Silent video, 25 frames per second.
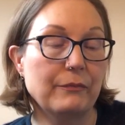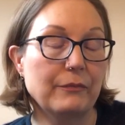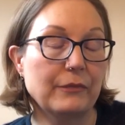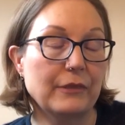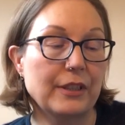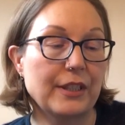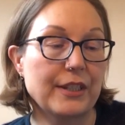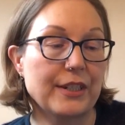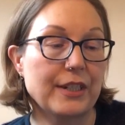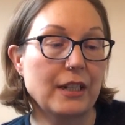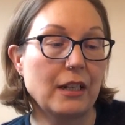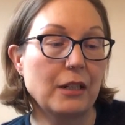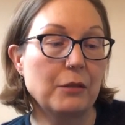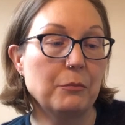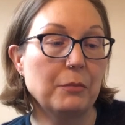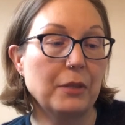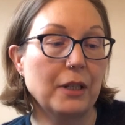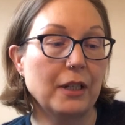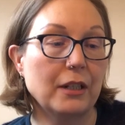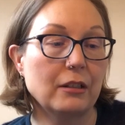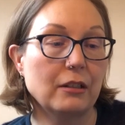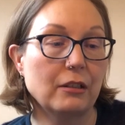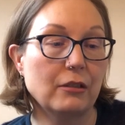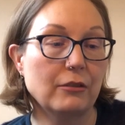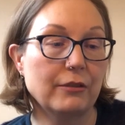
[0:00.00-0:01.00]
designed by
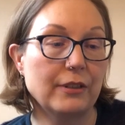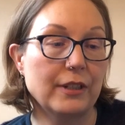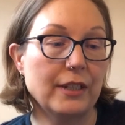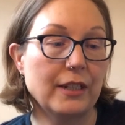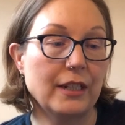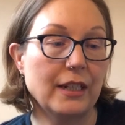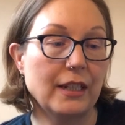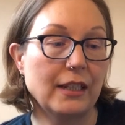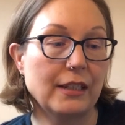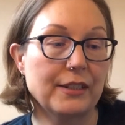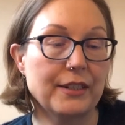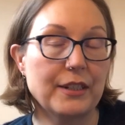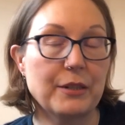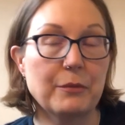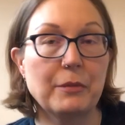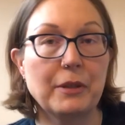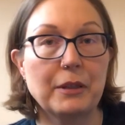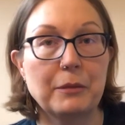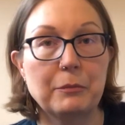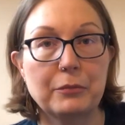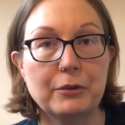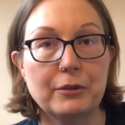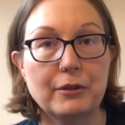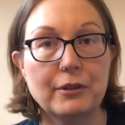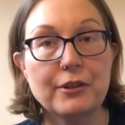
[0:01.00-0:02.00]
Chloe Elizabeth
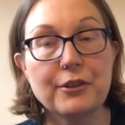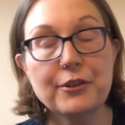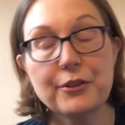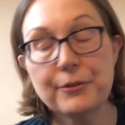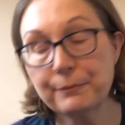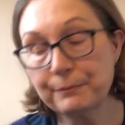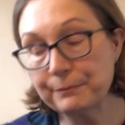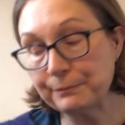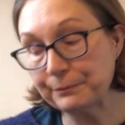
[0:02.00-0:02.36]
Birch.